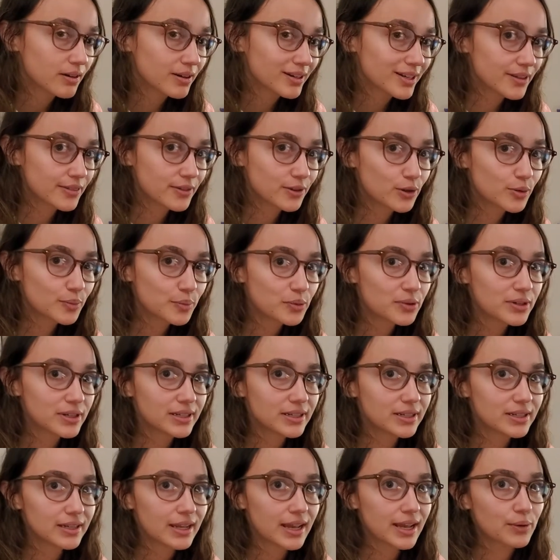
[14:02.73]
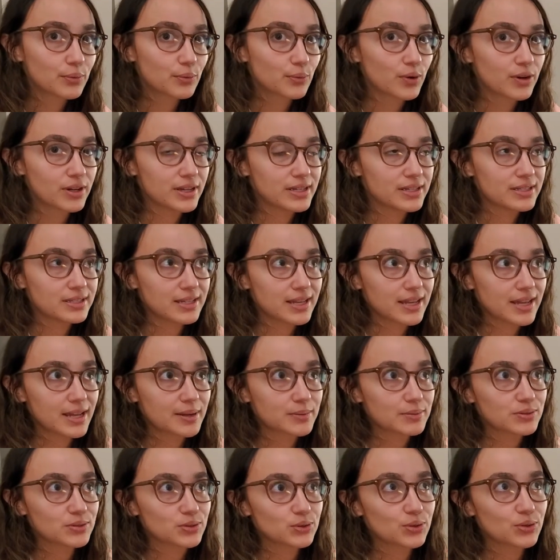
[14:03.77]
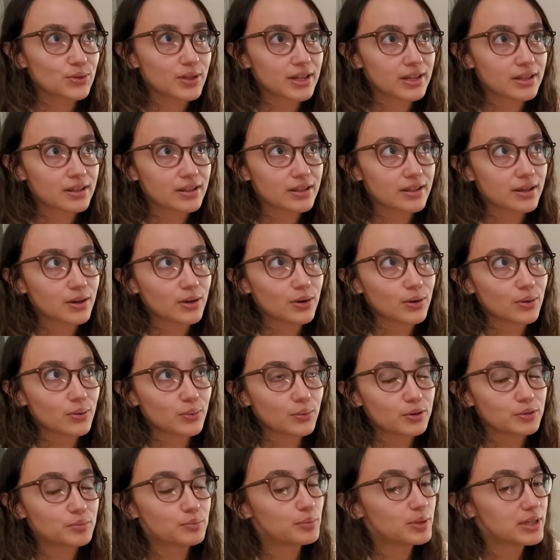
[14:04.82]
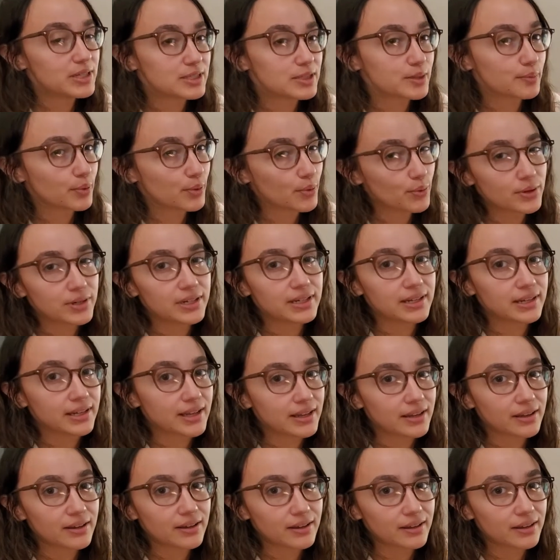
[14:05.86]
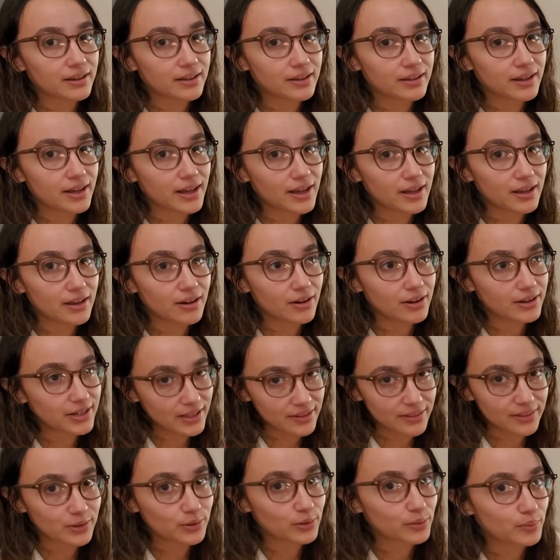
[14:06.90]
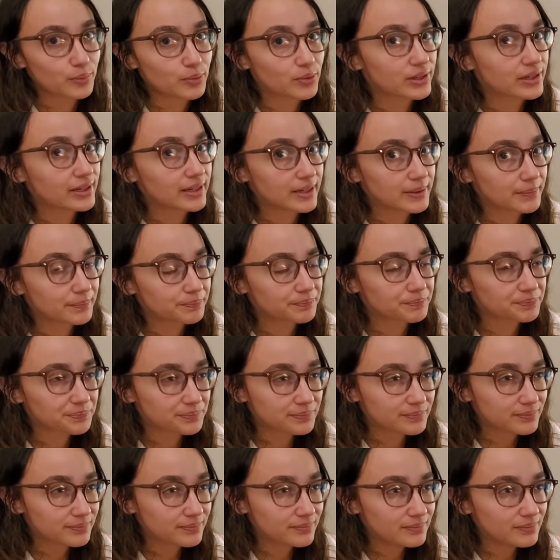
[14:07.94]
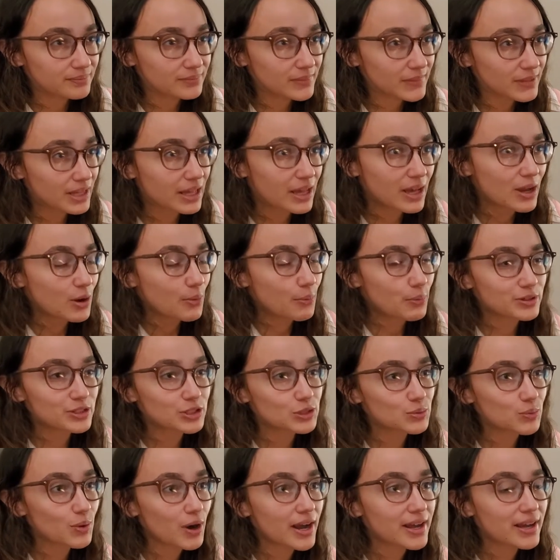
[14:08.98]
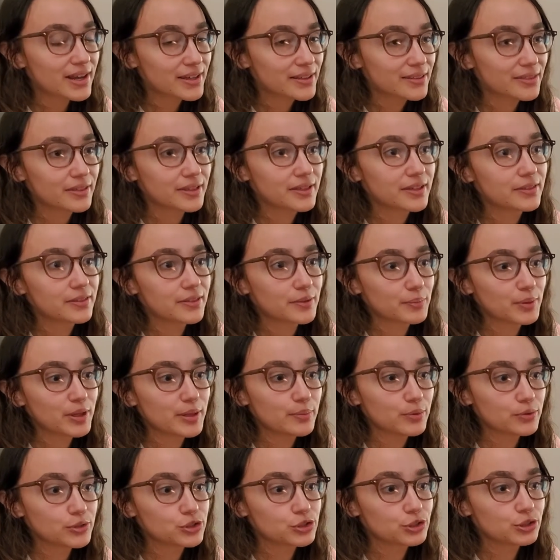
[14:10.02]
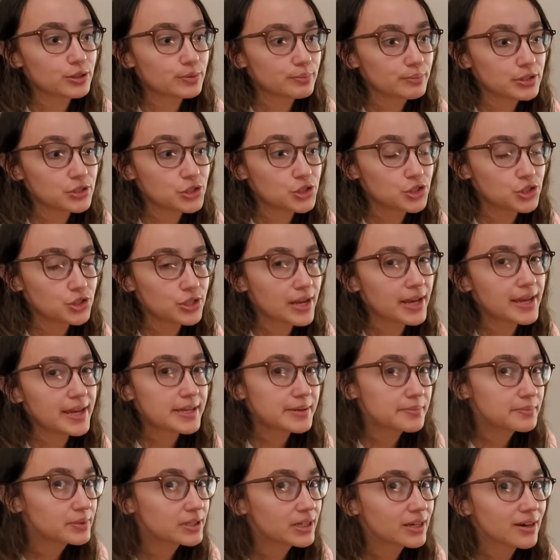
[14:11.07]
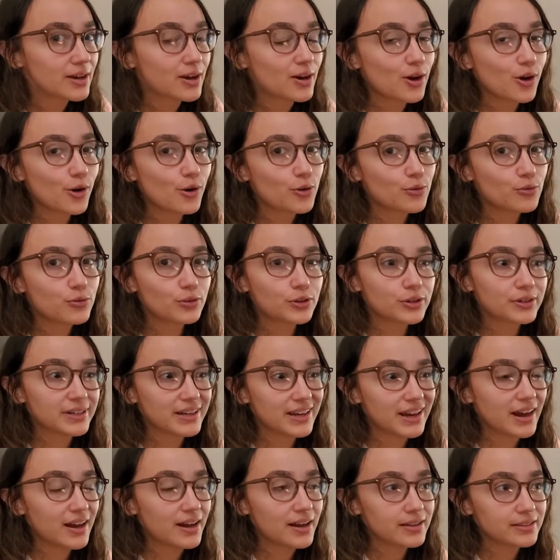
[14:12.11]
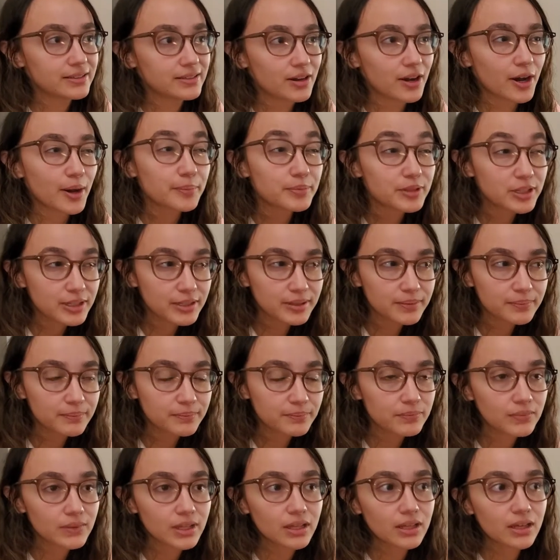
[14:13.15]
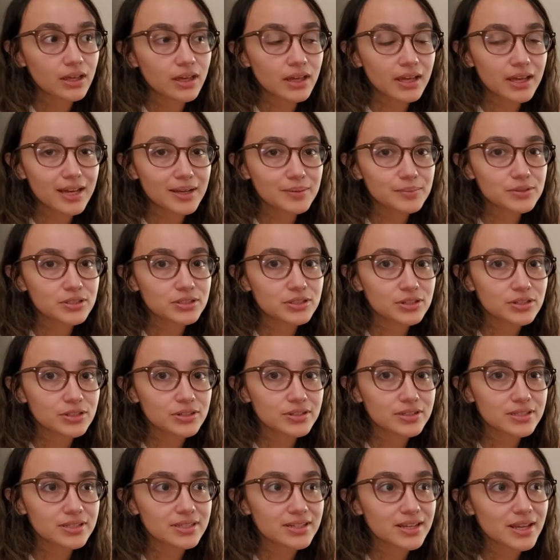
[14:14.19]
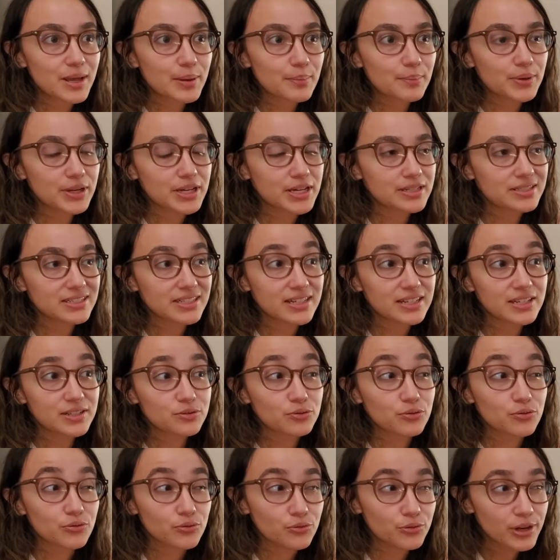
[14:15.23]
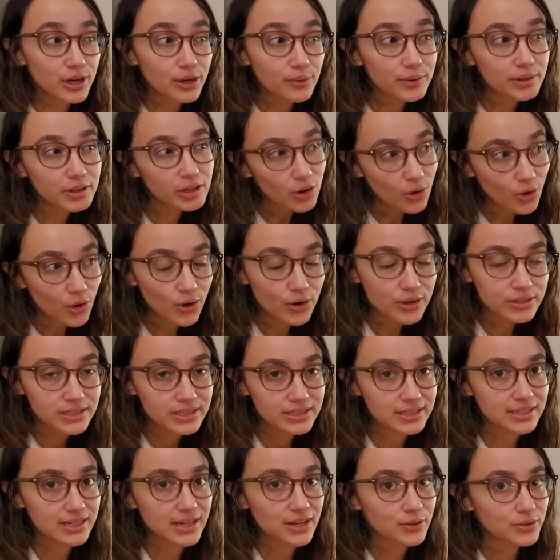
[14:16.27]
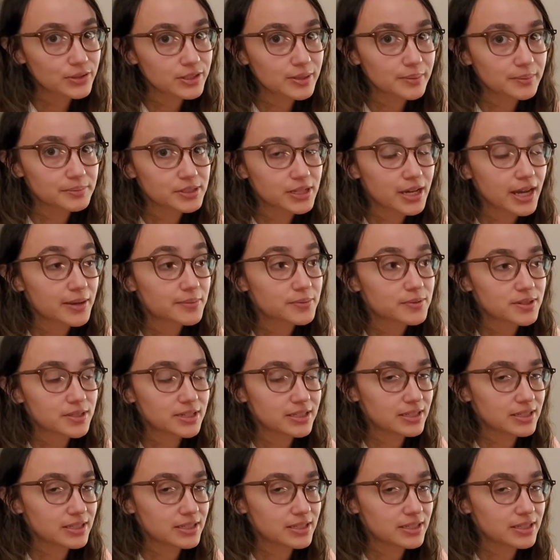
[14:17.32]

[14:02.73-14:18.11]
unethical breeding and what is a hamster that would be supporting unethical breeding. Which is why I think that people shouldn't be shamed over not adopting hamsters, because it is very hard to tell sometimes the